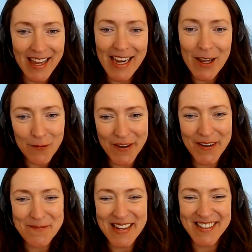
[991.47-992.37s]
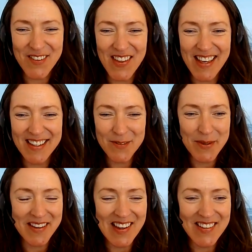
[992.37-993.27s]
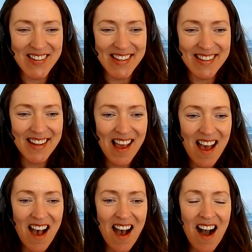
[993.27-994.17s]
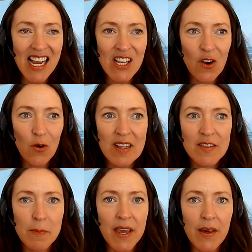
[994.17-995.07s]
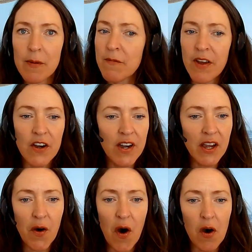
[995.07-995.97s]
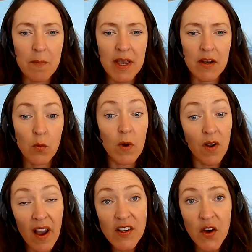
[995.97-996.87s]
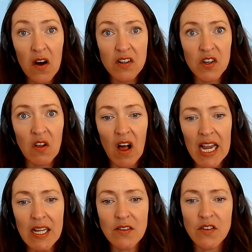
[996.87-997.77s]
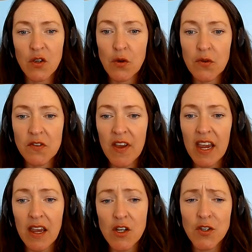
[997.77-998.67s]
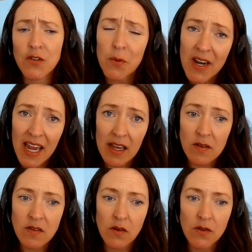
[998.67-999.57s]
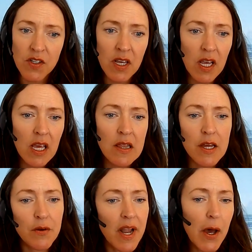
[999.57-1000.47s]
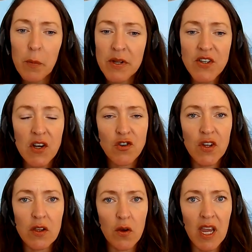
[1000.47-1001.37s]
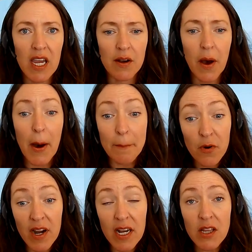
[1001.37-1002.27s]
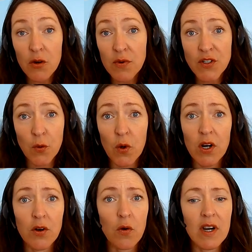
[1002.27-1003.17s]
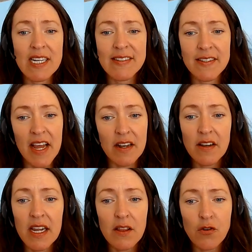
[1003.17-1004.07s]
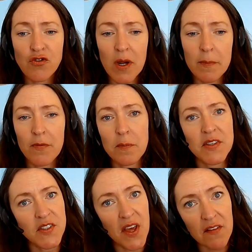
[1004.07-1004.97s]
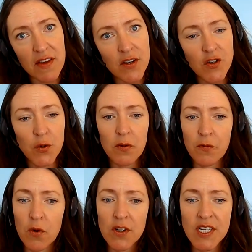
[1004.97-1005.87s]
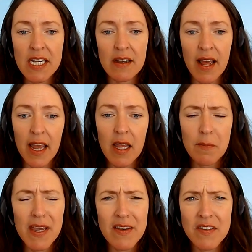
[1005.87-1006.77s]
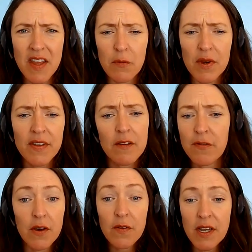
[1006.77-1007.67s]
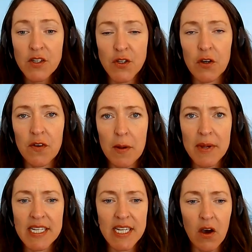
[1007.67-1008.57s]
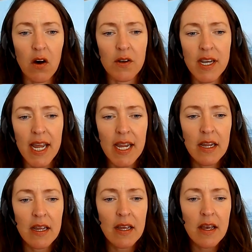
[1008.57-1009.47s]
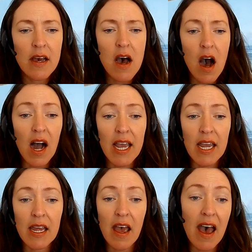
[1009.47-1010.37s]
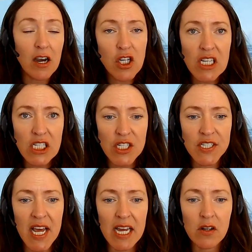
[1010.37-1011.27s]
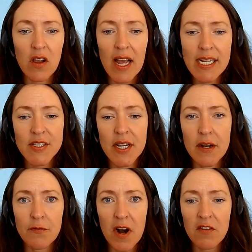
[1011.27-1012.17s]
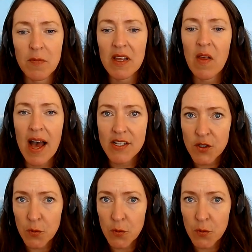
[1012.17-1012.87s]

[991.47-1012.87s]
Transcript: thank you very much for the explanation. I know it's become very common when I talk to clients whose vacations were canceled. They're now potentially looking at upgrading their resort or extending their trip from a 7 to a 14-day because they really feel they deserve an amazing holiday. I actually just had clients sit in front of me last